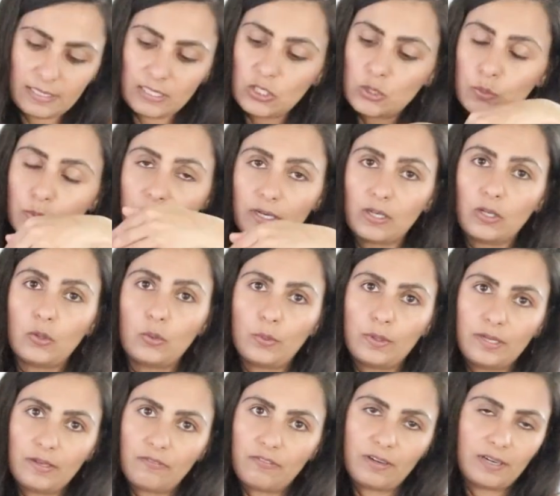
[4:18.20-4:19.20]
since we're
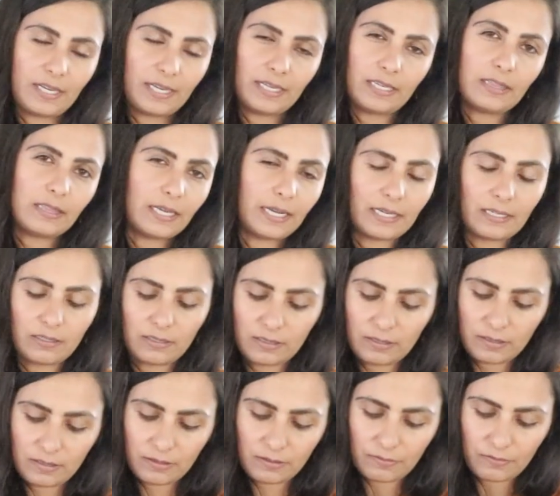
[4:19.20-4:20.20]
going for like a
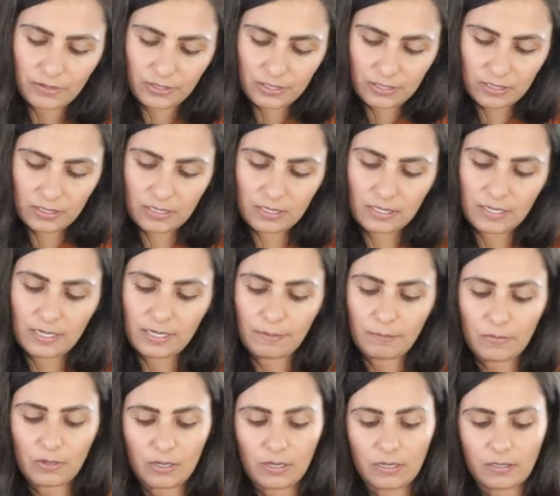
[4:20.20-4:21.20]
lighter version today,
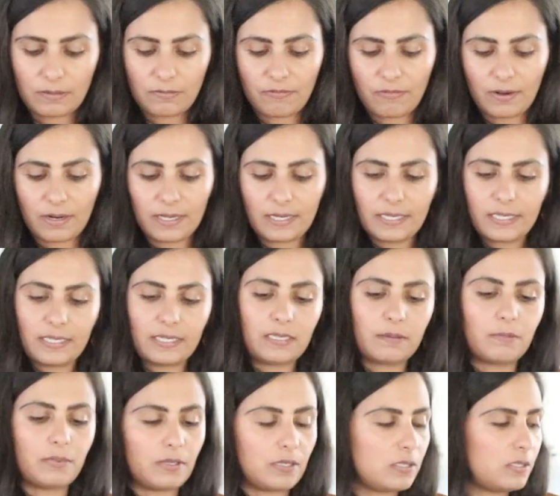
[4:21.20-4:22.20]
I'm not frying
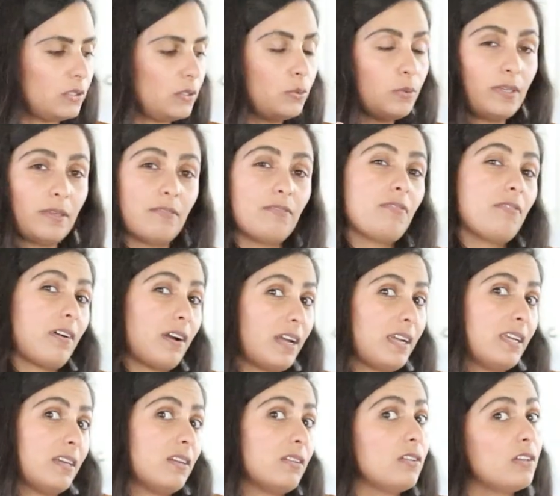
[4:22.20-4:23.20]
it, but you can
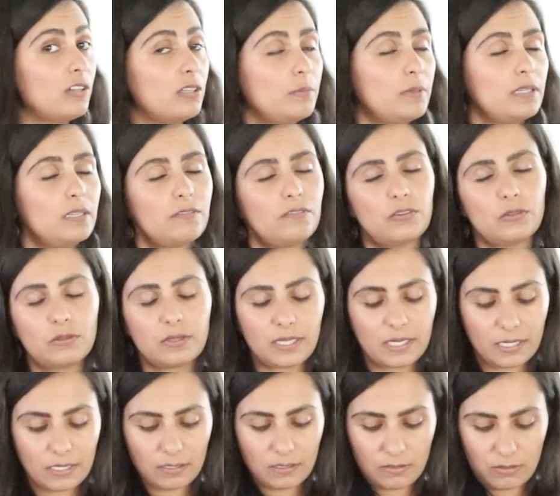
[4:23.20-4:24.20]
fry it a little bit if you
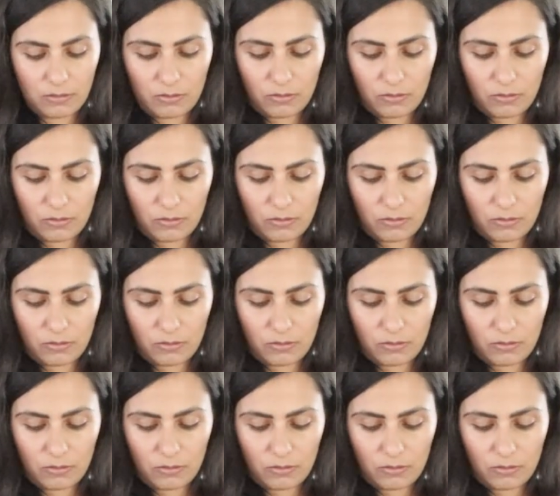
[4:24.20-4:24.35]
like.